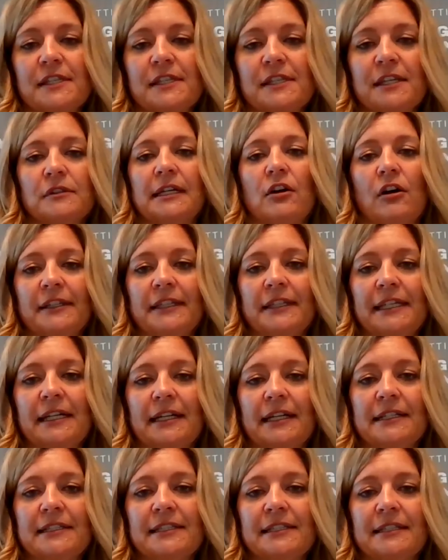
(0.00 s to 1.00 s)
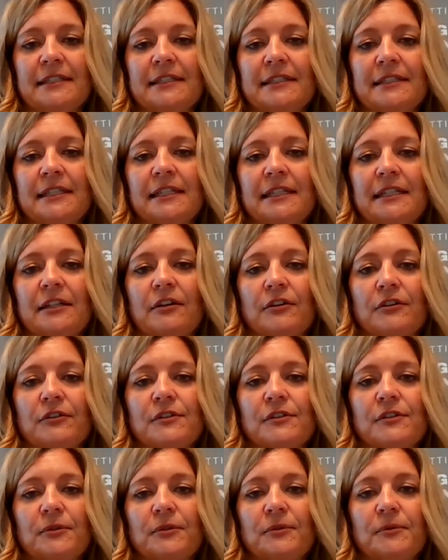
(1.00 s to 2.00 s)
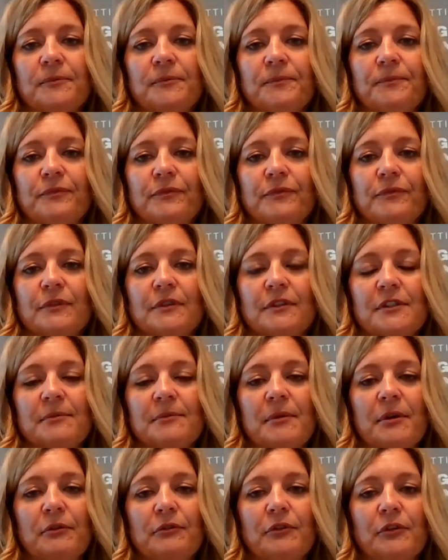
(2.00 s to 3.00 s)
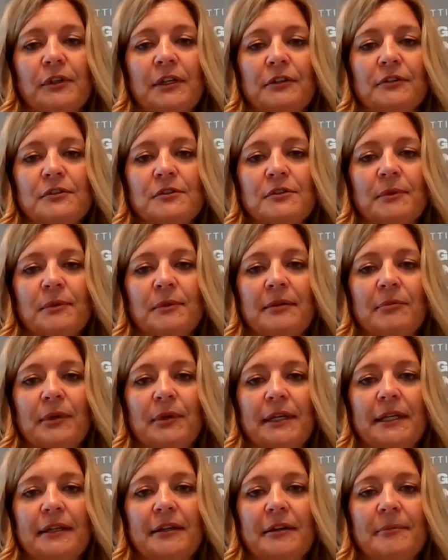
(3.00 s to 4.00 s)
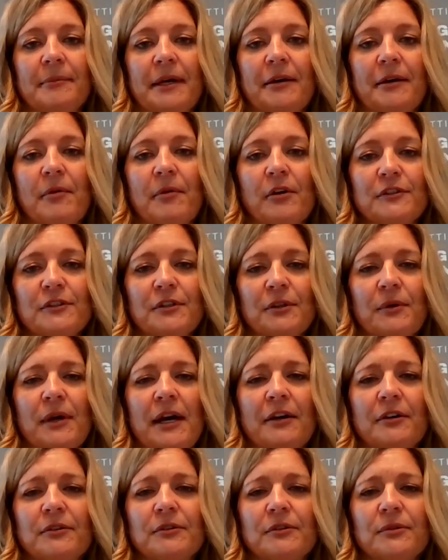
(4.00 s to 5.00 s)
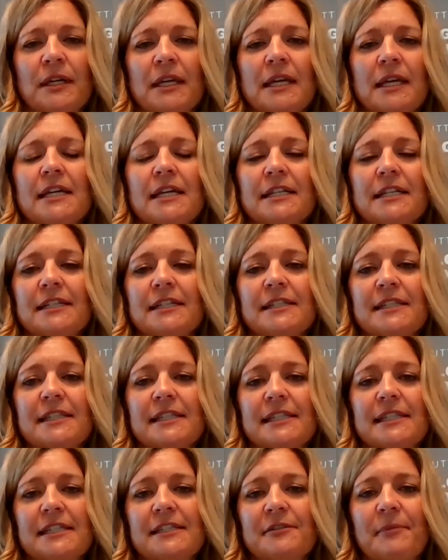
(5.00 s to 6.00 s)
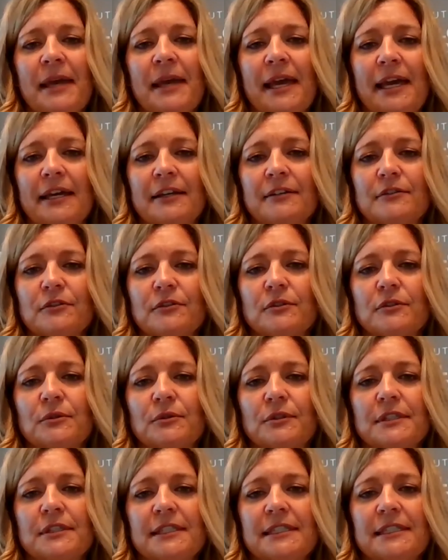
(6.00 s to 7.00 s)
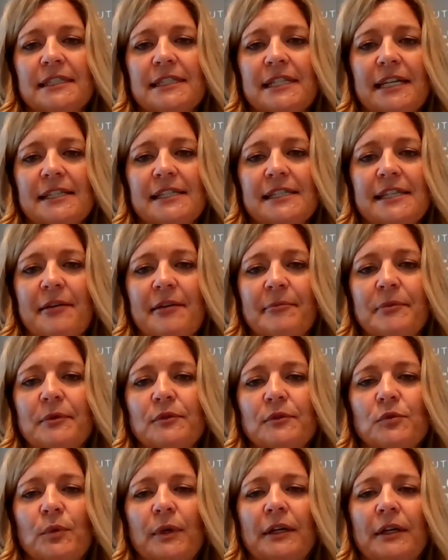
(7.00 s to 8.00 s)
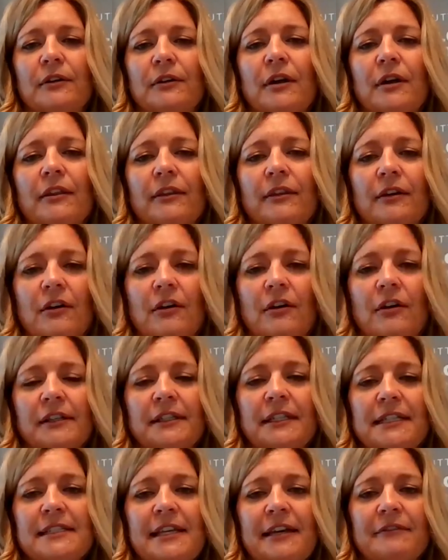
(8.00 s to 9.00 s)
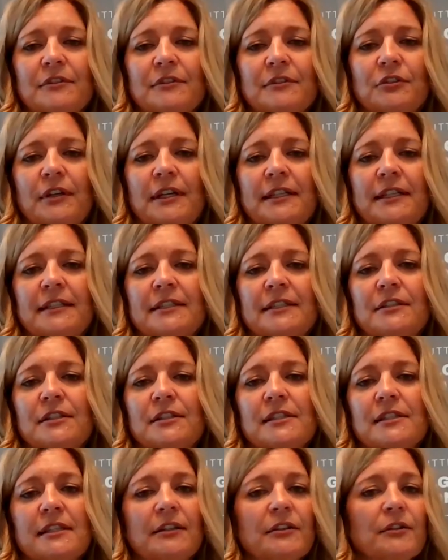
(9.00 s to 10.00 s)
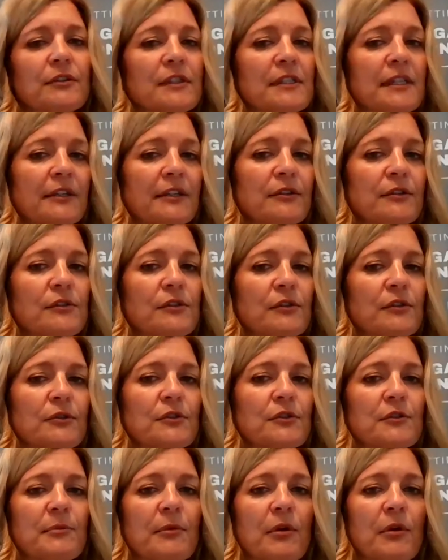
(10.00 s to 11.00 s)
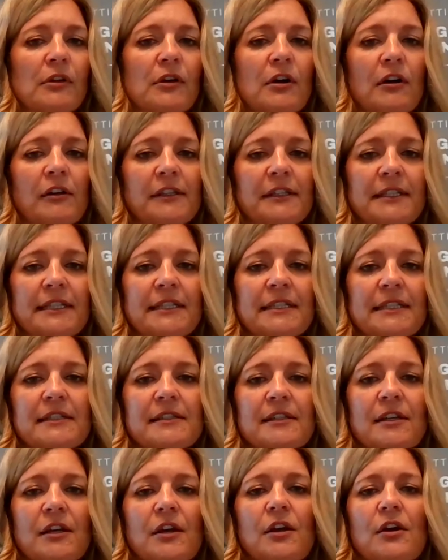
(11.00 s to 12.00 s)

cell colony identity? Also, it's a mouthful here, so we can break it up. Also, how does the system handle, or did it test samples where the colonies have degraded into single cells or small colonies